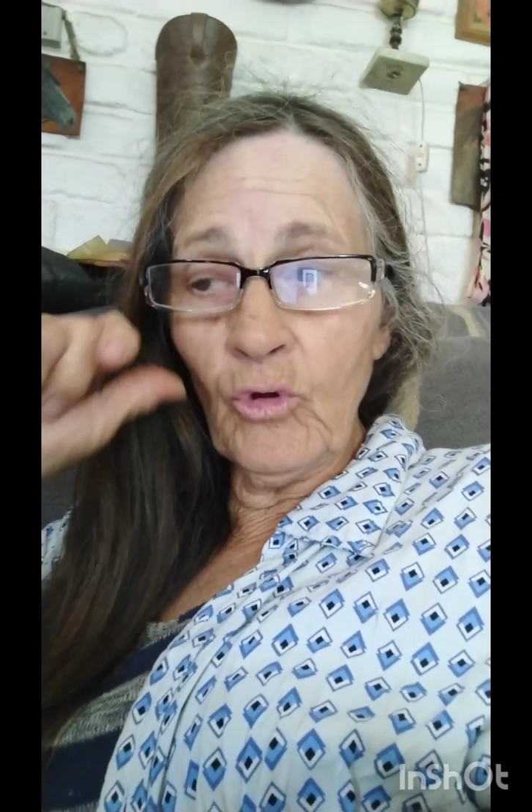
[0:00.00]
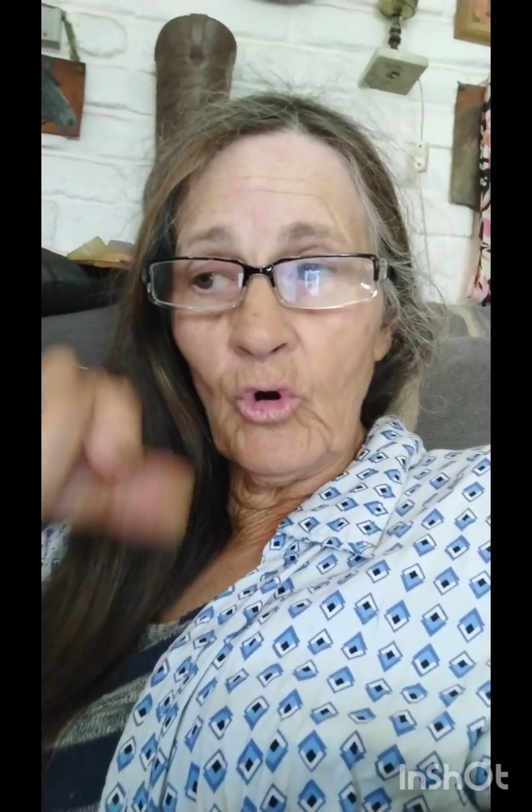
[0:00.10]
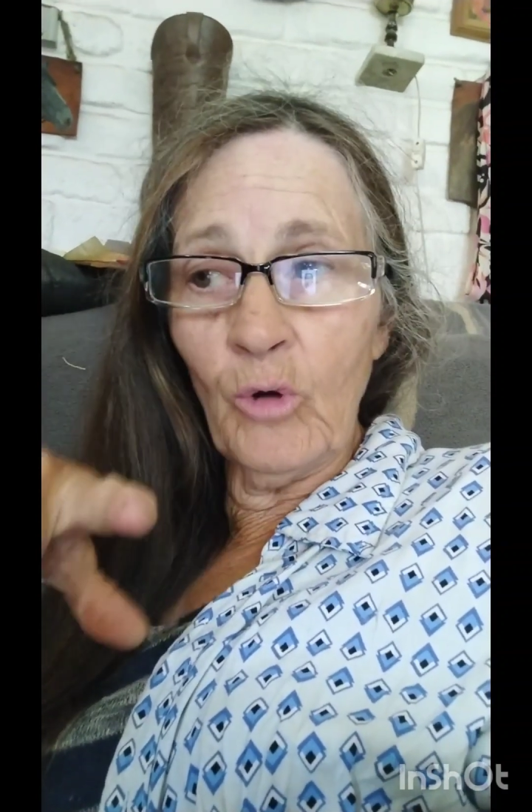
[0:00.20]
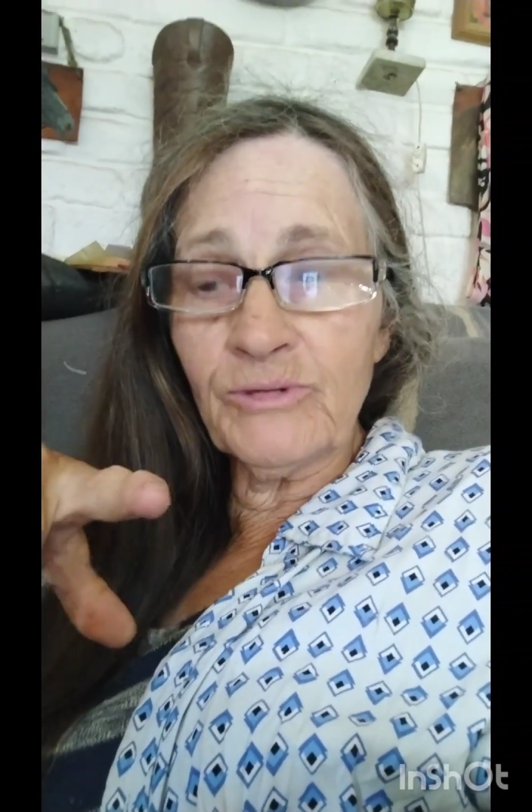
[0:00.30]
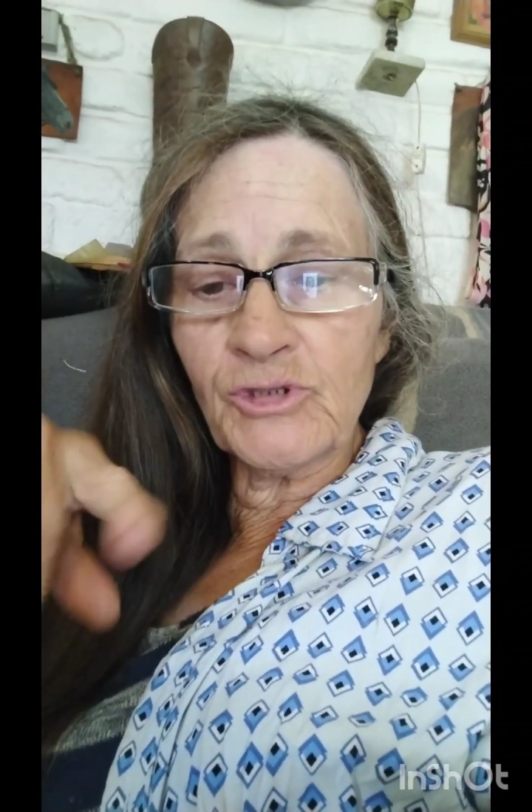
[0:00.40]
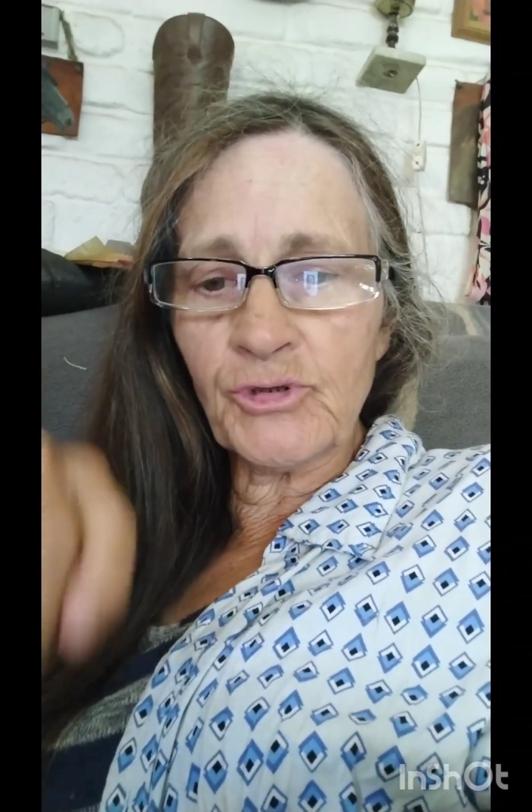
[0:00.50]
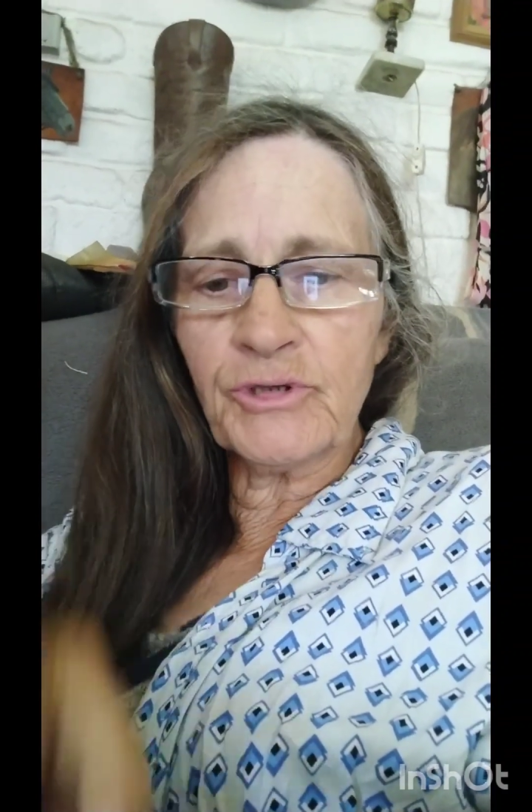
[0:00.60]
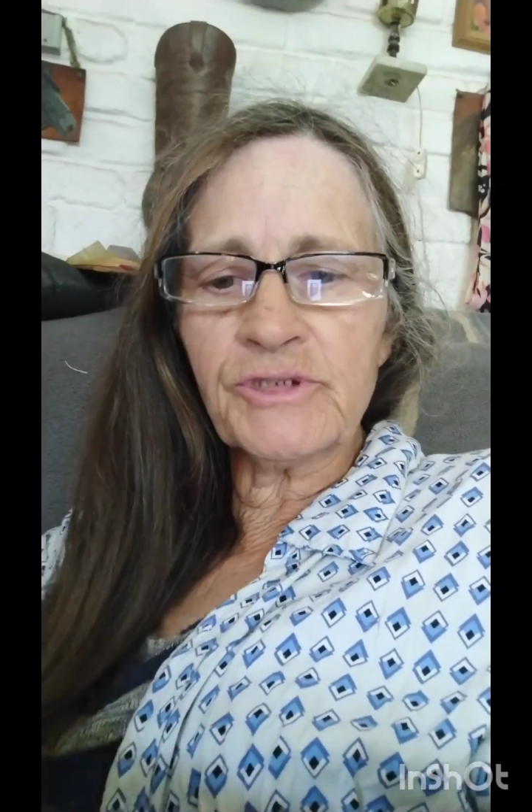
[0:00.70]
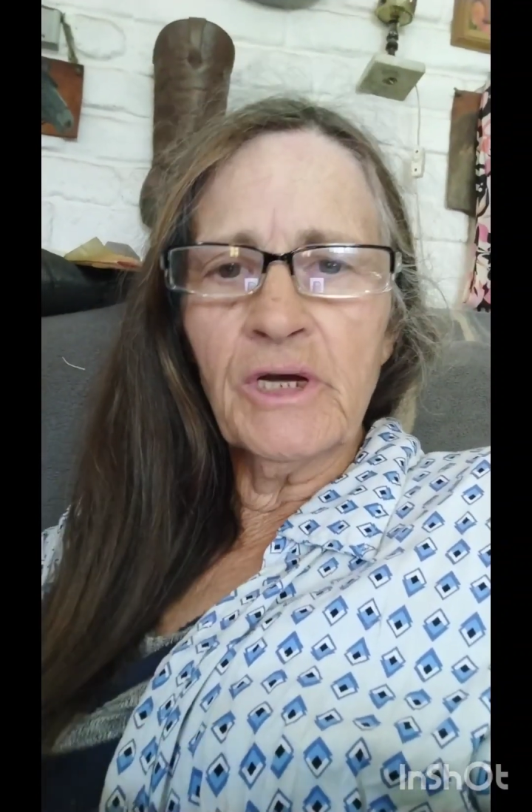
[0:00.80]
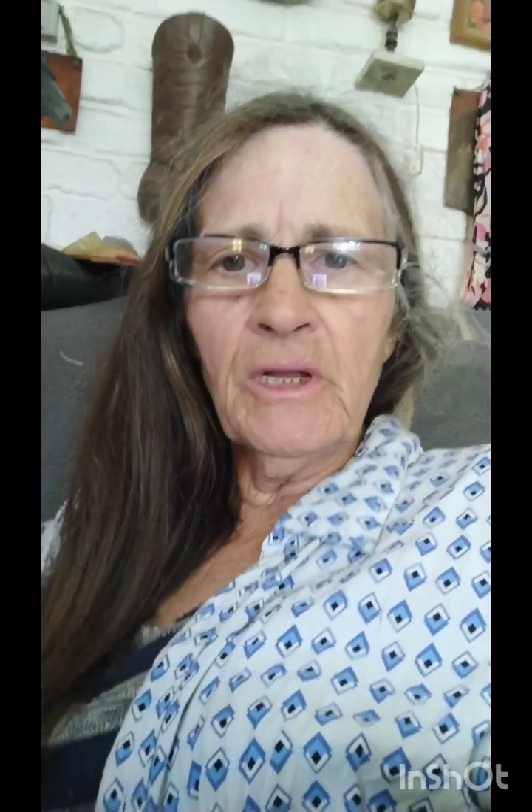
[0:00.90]
the carbs and
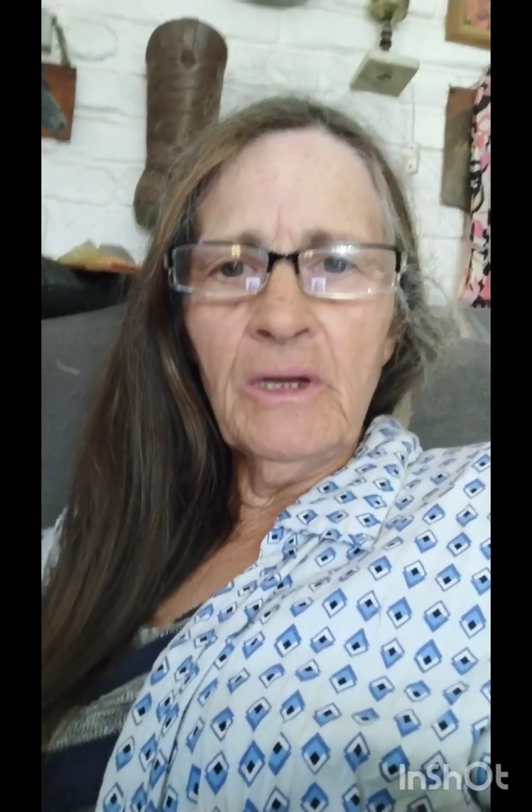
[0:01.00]
sugars.